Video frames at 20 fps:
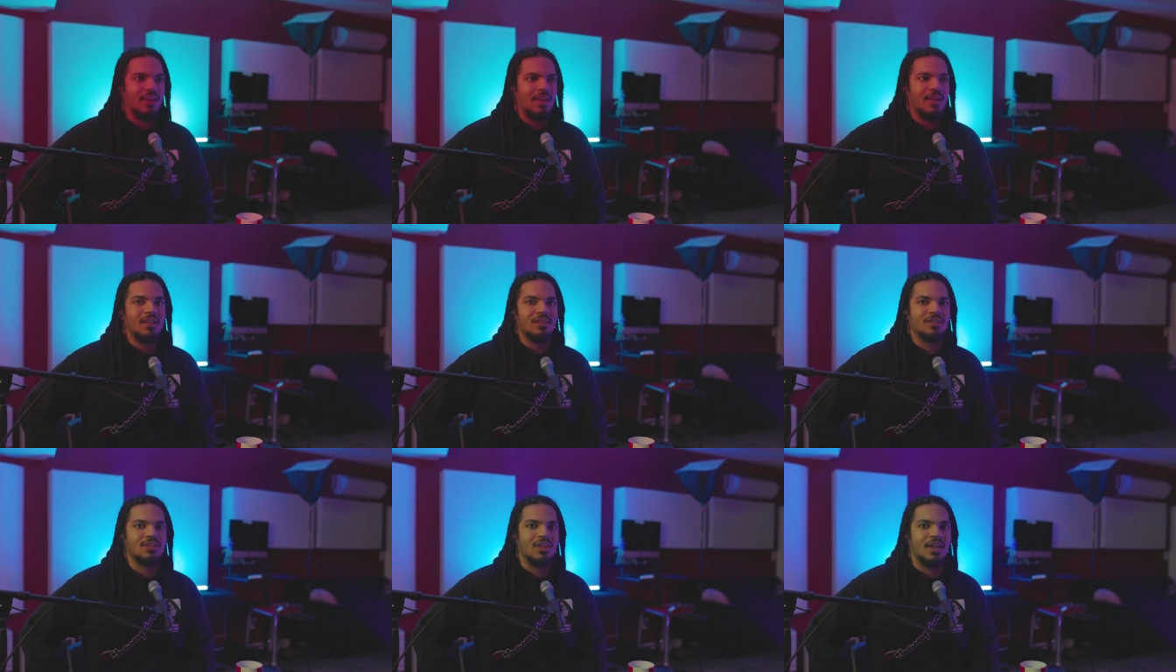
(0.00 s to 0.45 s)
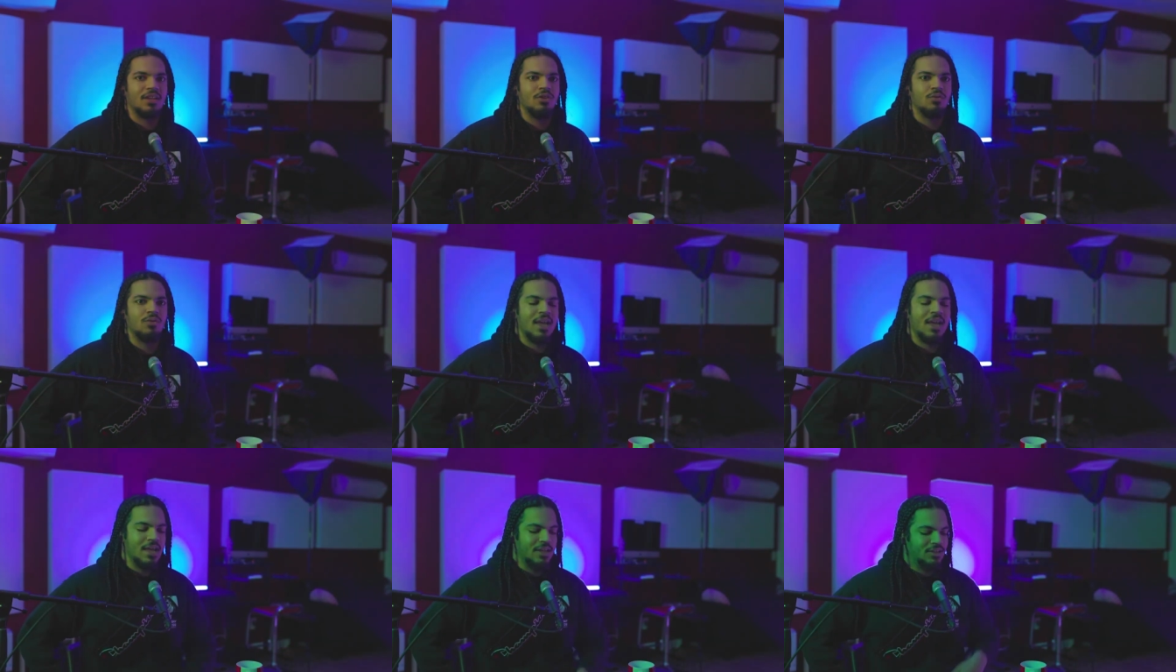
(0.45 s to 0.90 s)
And it's like you
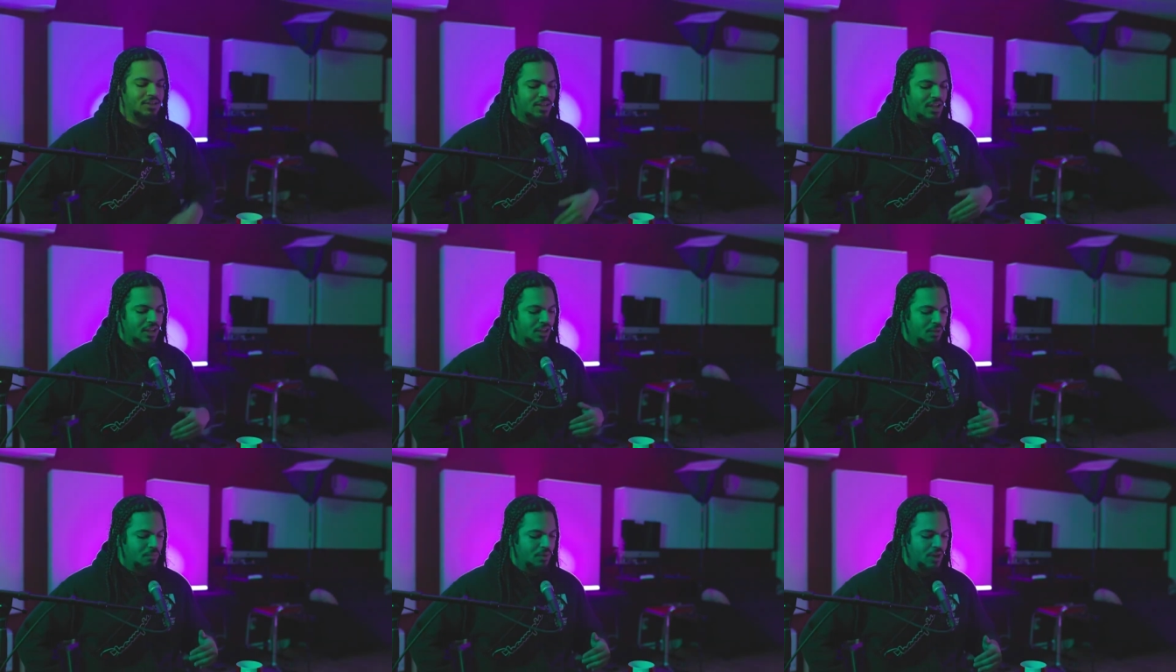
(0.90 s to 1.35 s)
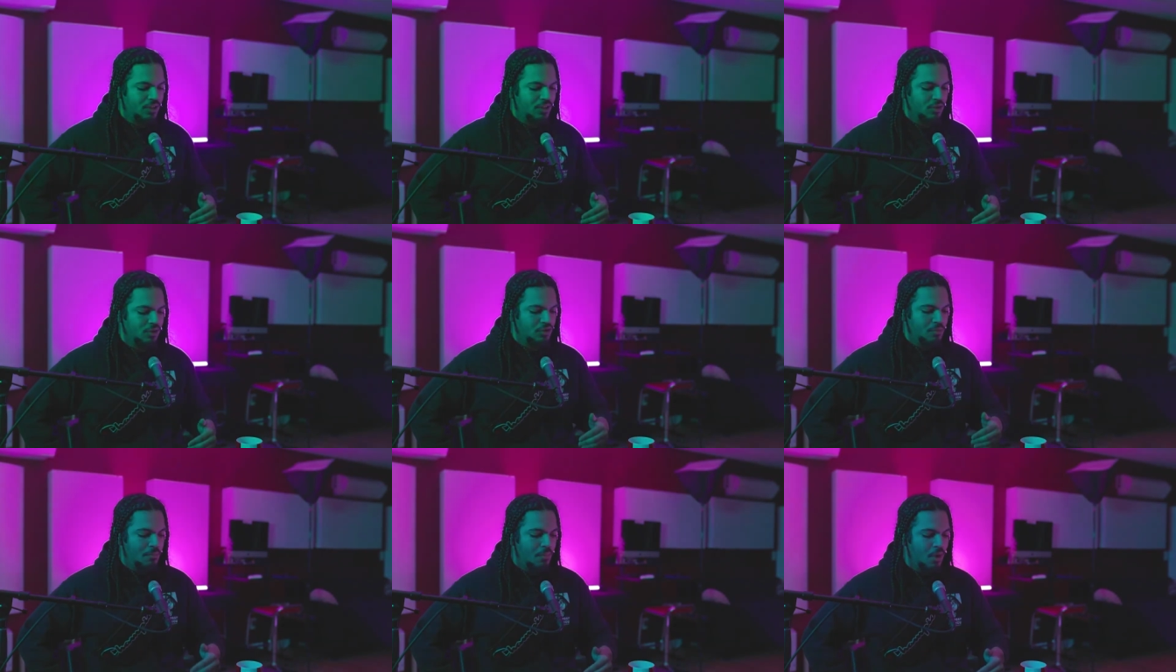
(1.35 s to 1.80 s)
can't celebrate
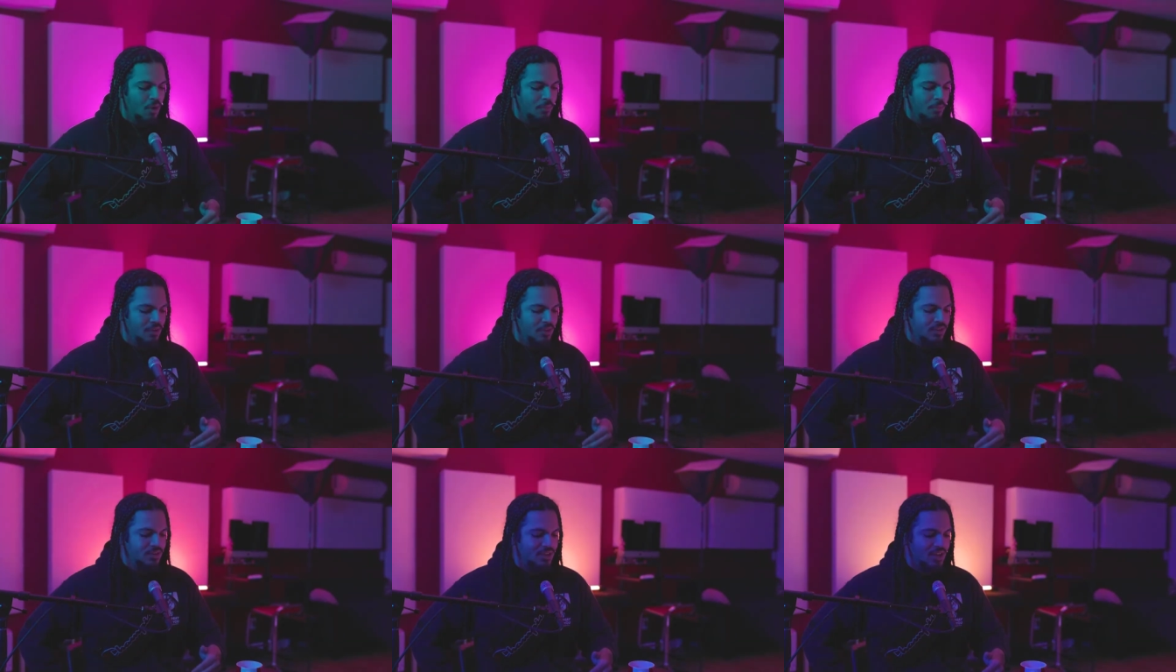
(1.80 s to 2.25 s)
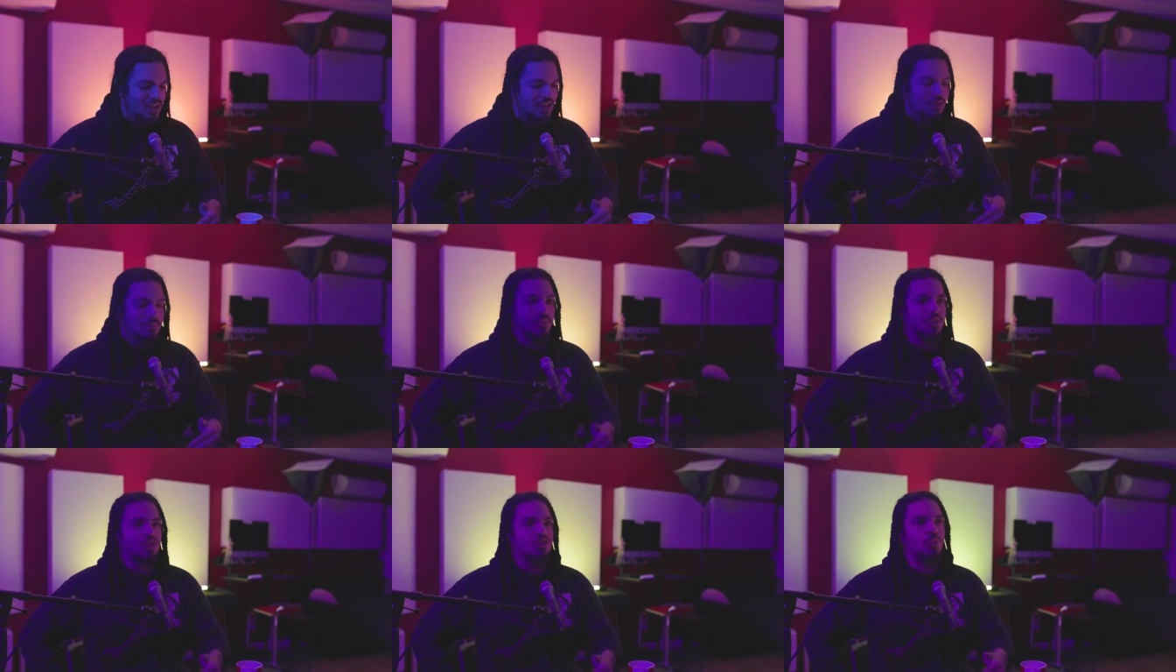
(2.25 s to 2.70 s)
those moments
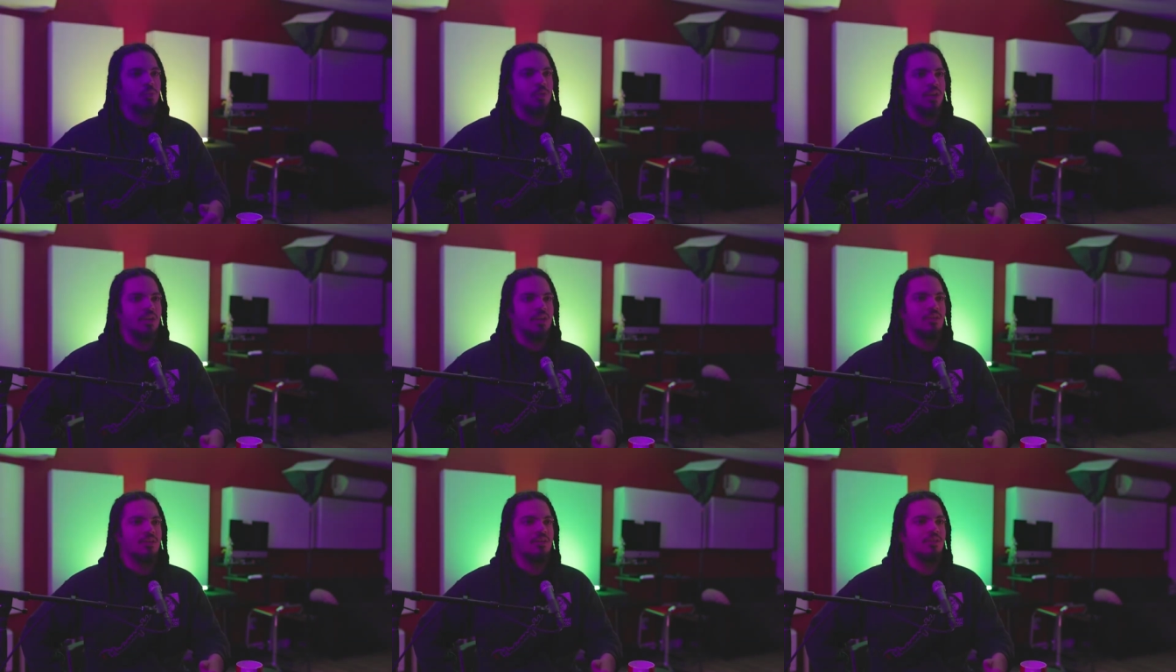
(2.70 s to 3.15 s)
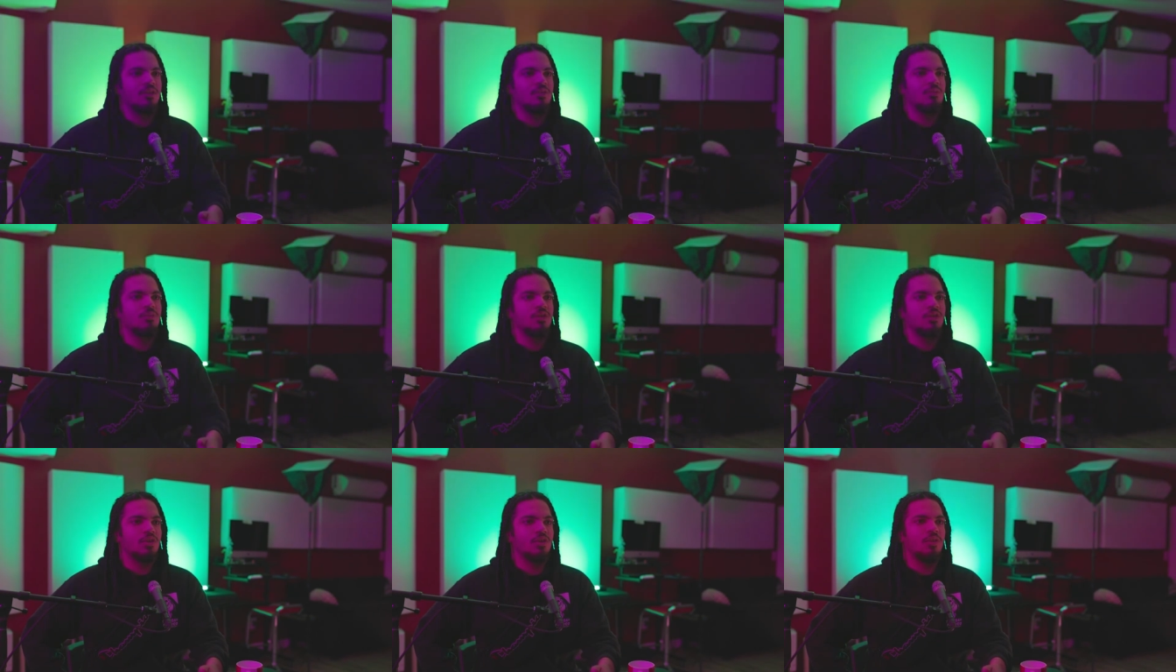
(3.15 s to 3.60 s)
in between you
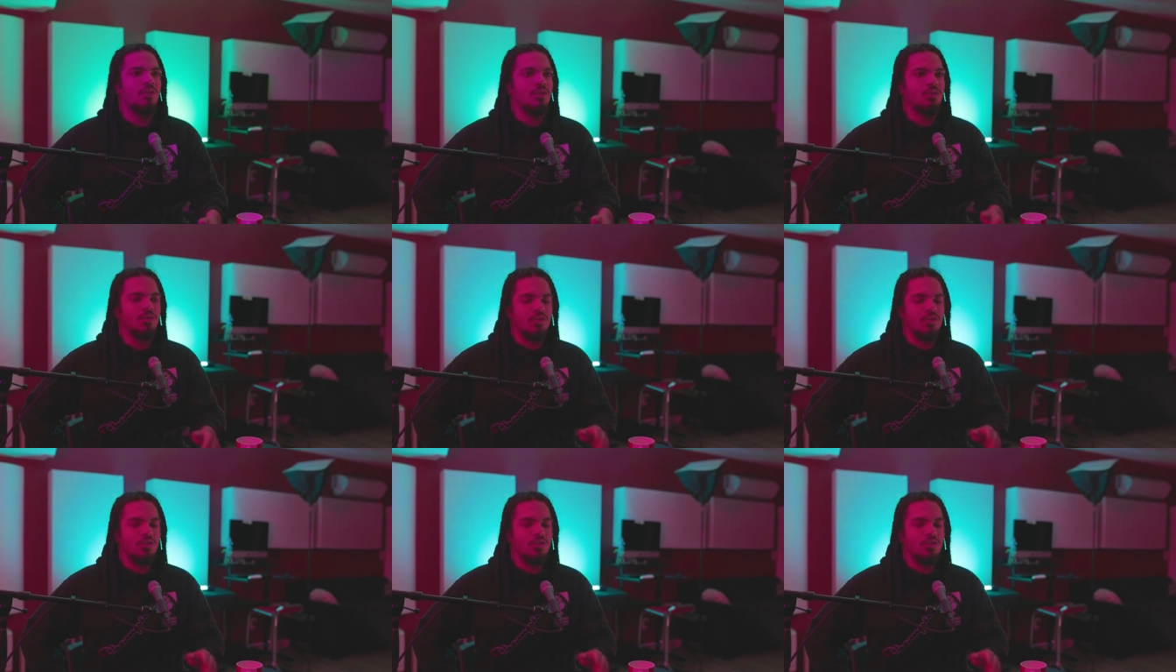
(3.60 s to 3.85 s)
and your goal.